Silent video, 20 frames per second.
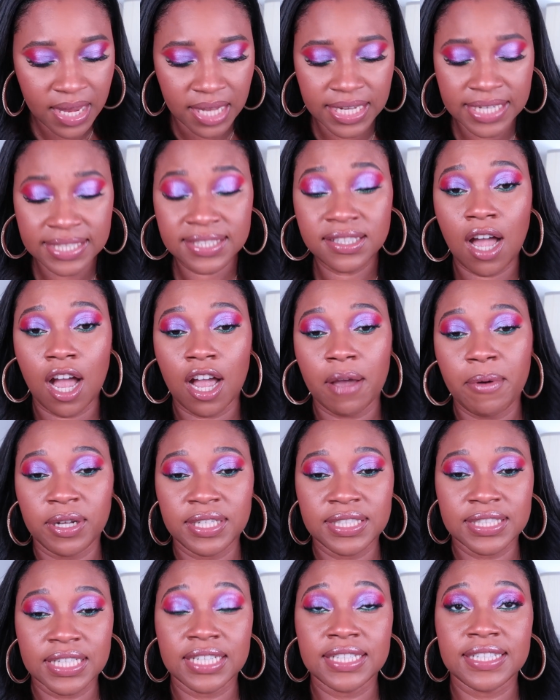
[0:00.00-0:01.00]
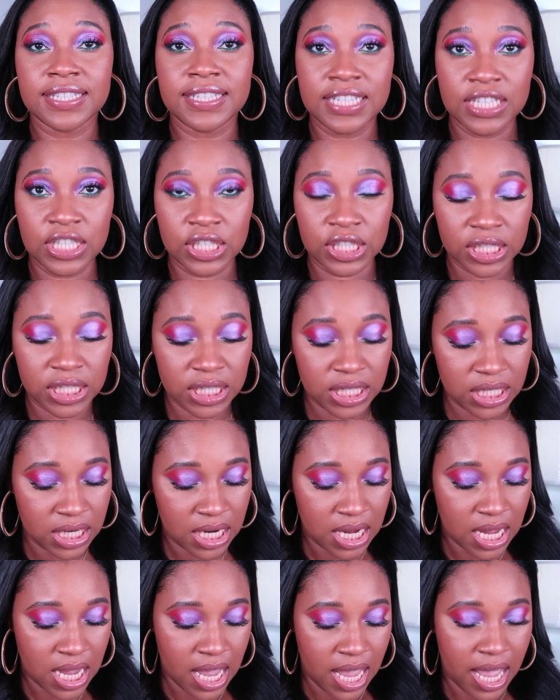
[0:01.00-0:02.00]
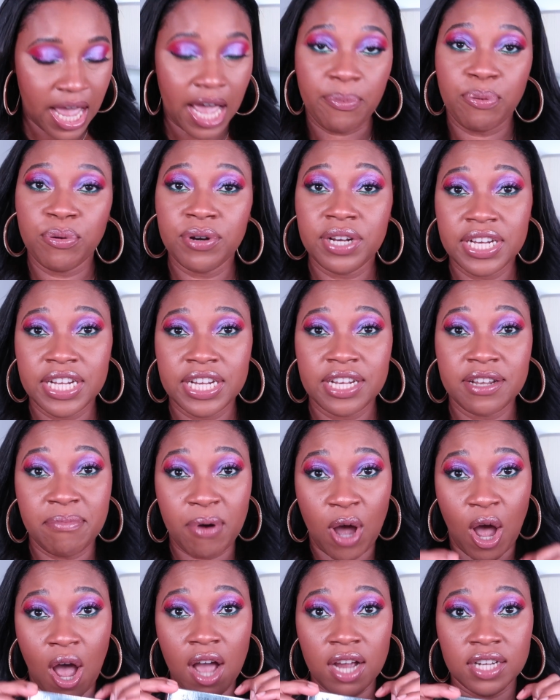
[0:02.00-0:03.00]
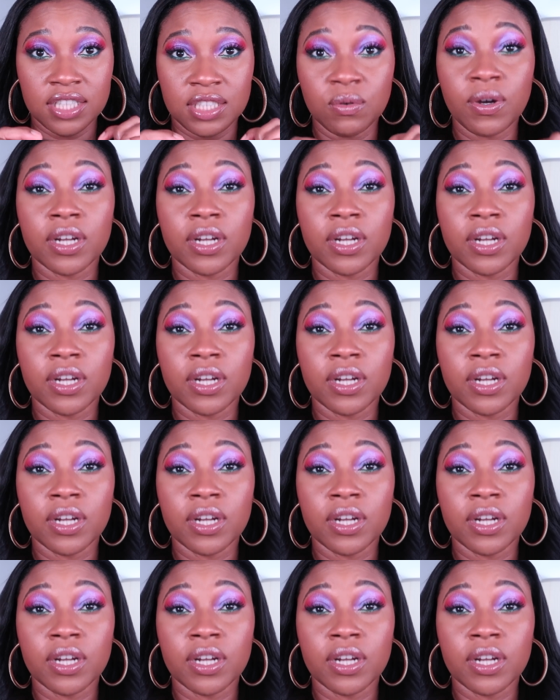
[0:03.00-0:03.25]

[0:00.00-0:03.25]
Let's talk about this concealer. I put it in the box.